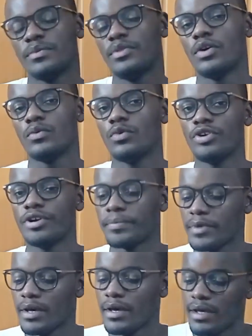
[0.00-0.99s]
without worry
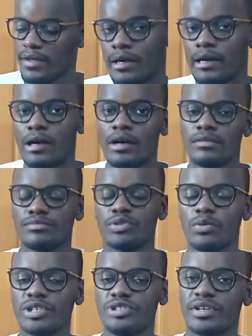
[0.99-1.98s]
so
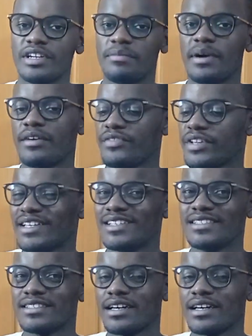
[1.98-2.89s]
what you end up having is